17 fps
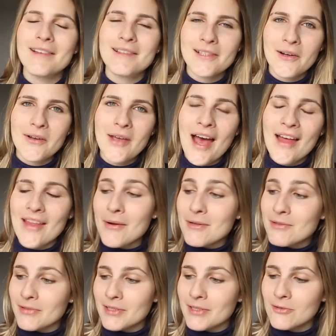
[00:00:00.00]
So yeah, that
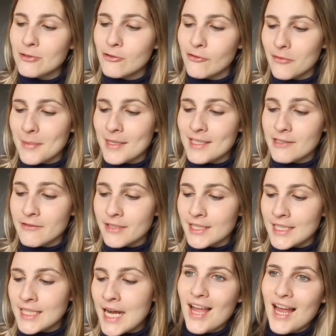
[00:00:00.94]
was really cool for me to
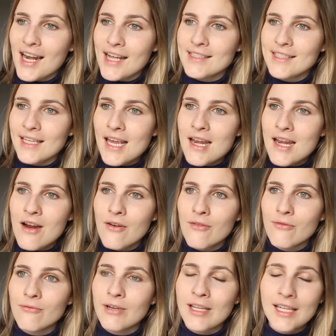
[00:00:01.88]
read. And I did
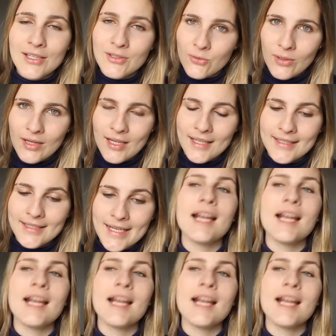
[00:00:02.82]
really enjoy this.